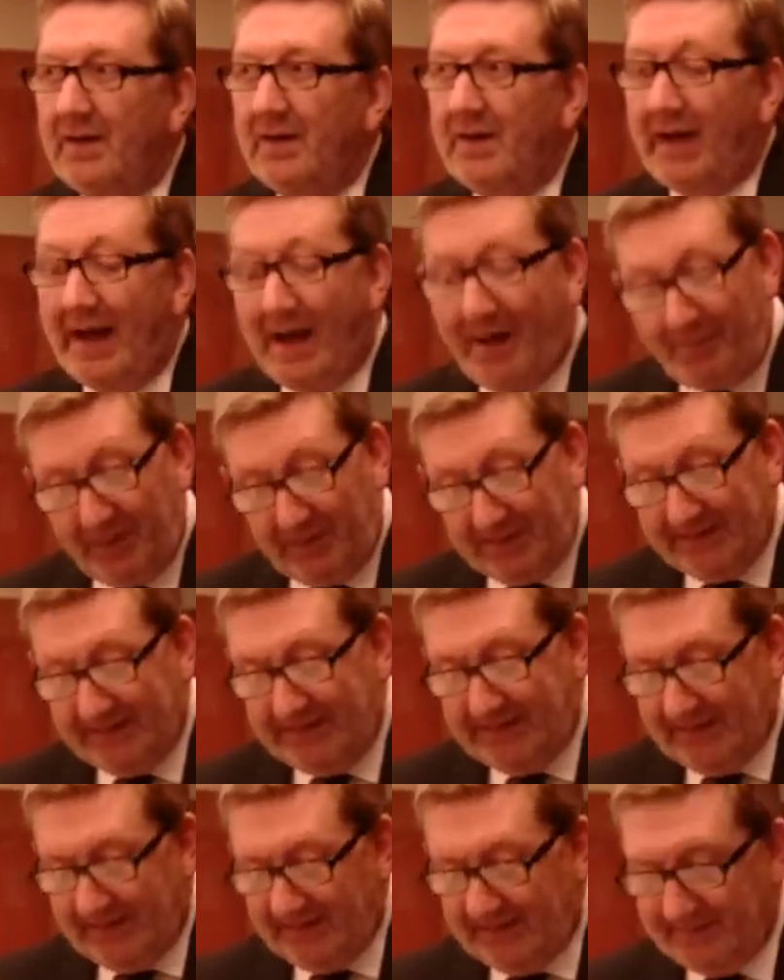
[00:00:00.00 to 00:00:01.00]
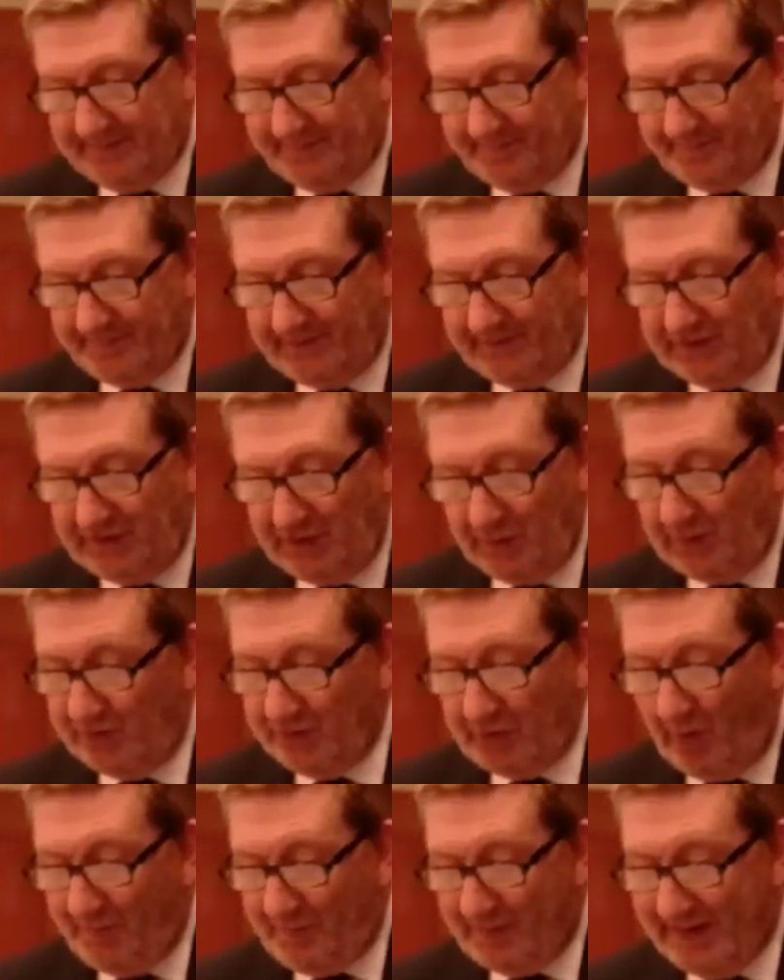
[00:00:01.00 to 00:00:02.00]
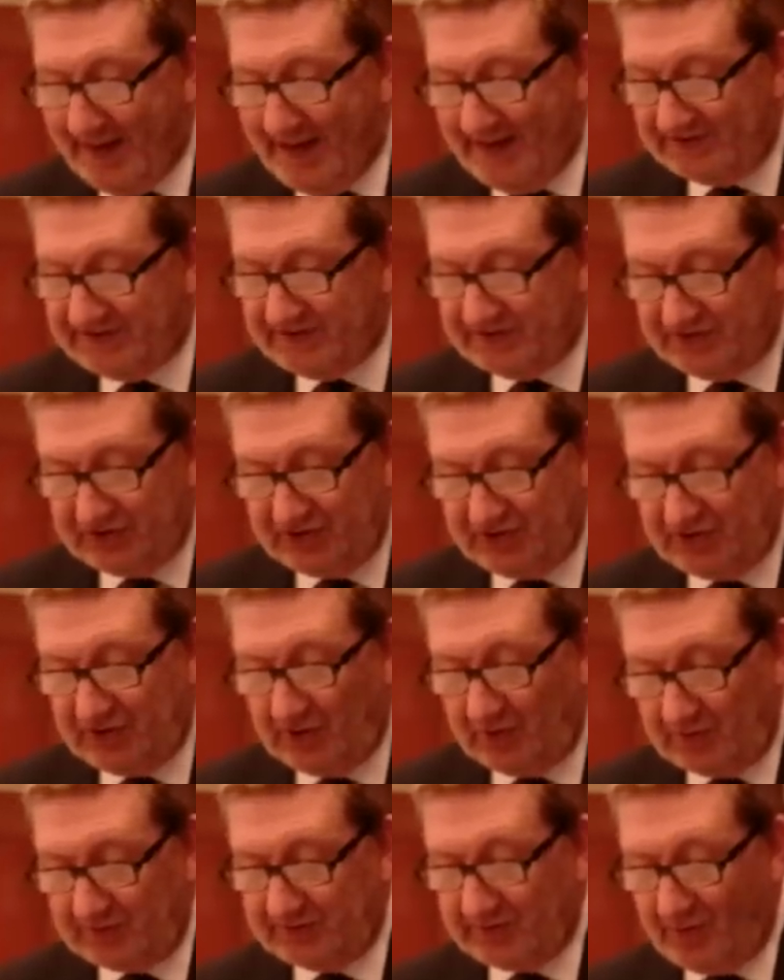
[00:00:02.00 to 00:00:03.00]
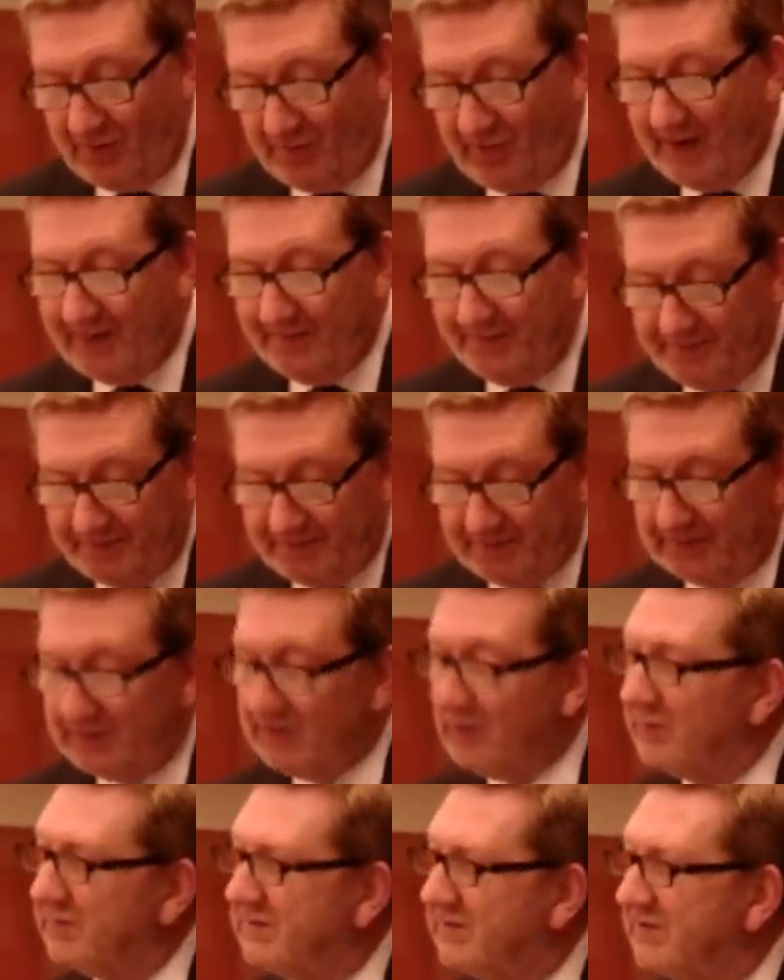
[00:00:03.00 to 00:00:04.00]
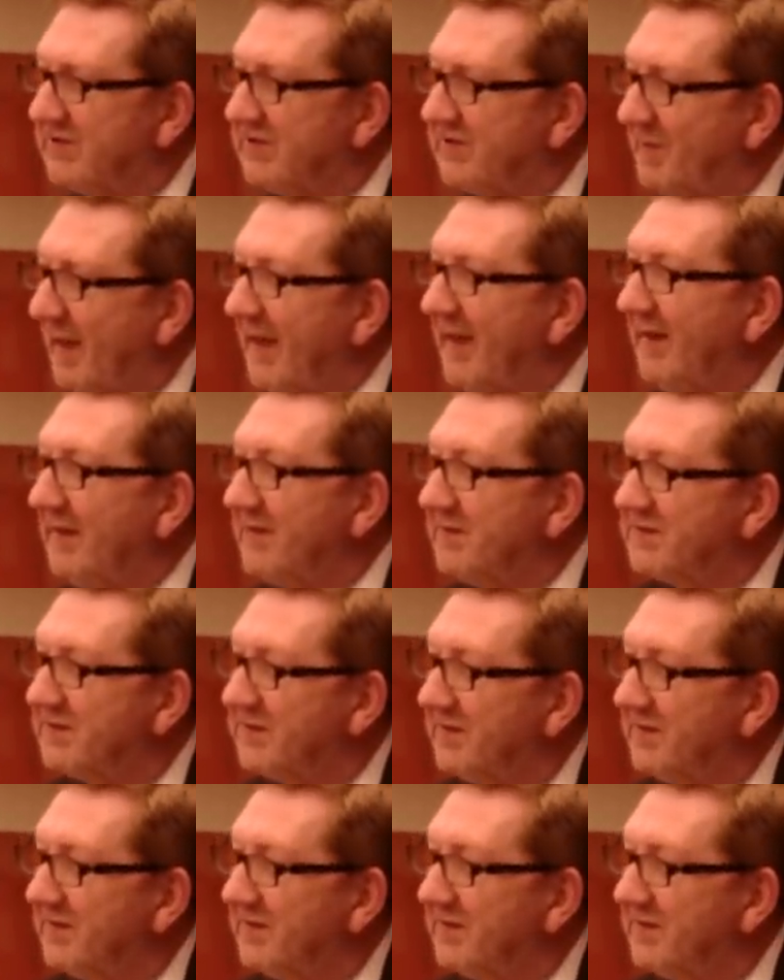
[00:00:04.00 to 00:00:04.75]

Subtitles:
Happily, you will not be asked to shoulder a rifle and go to Spain to